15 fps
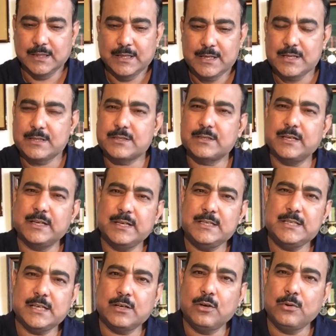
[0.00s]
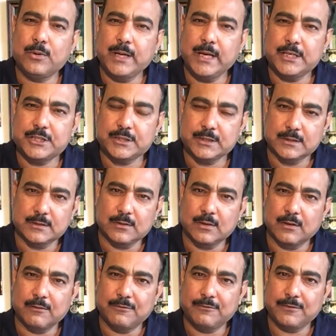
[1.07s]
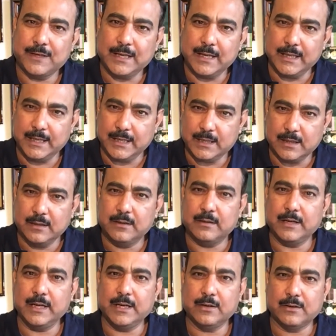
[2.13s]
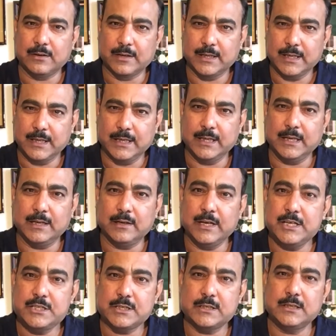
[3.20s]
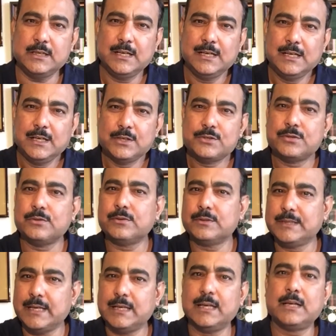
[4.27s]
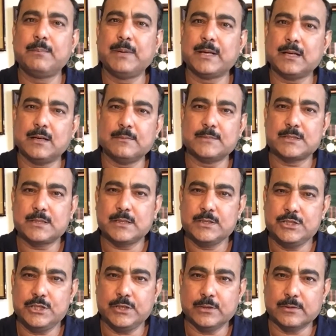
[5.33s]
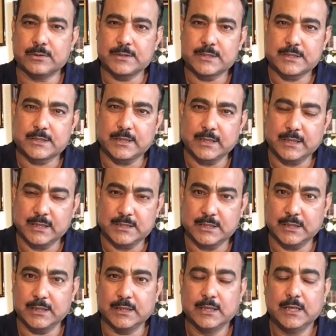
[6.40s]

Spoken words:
the strategic location of any country or any region. So then it becomes geostrategy,